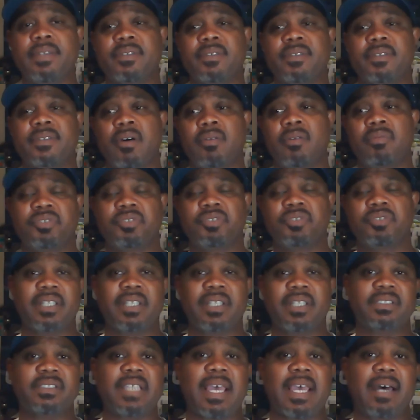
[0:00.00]
So check
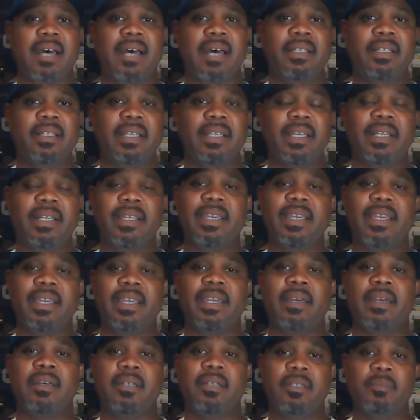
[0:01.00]
us out, and
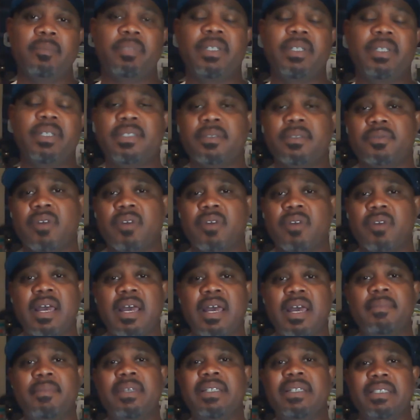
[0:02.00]
again, please
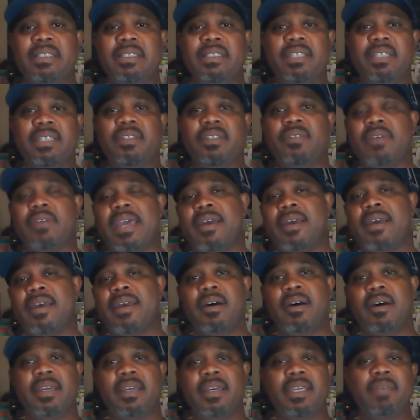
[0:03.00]
subscribe. Leave your
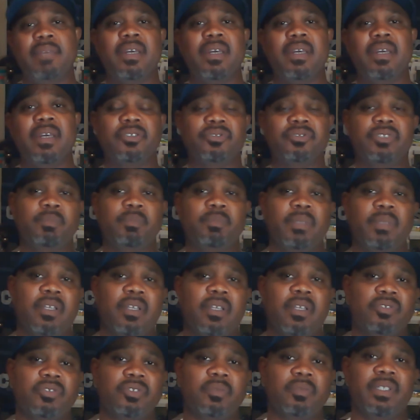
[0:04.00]
email address
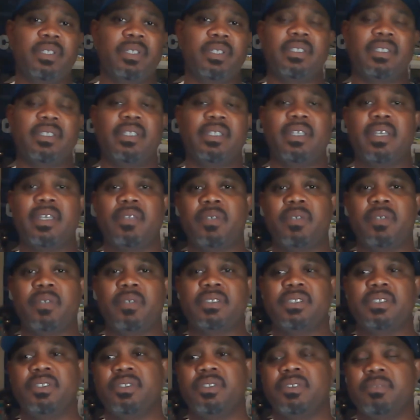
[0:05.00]
below so we can get together and we can
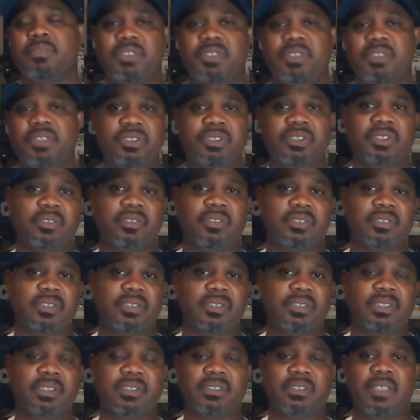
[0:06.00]
send you some t-shirts and
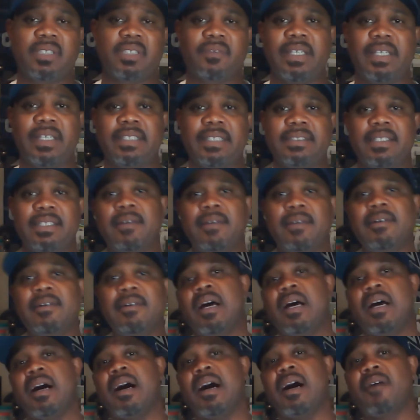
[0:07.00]
good stuff like that.
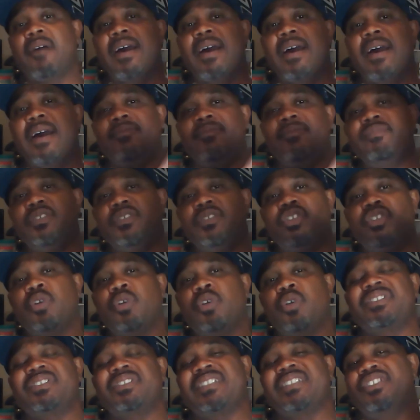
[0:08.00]
All right,
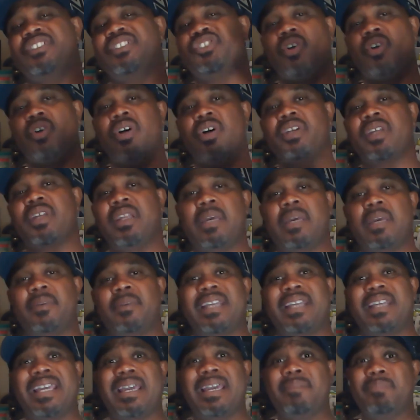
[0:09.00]
deuces, enjoy your Labor
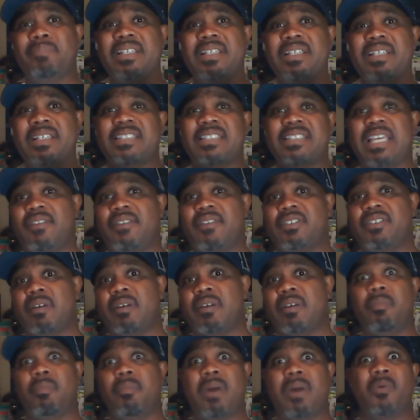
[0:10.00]
Day and be safe, because
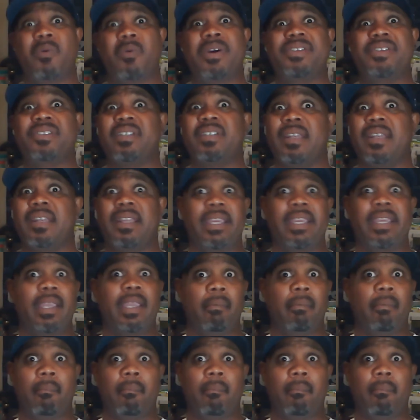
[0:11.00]
I'm on my way to the lake.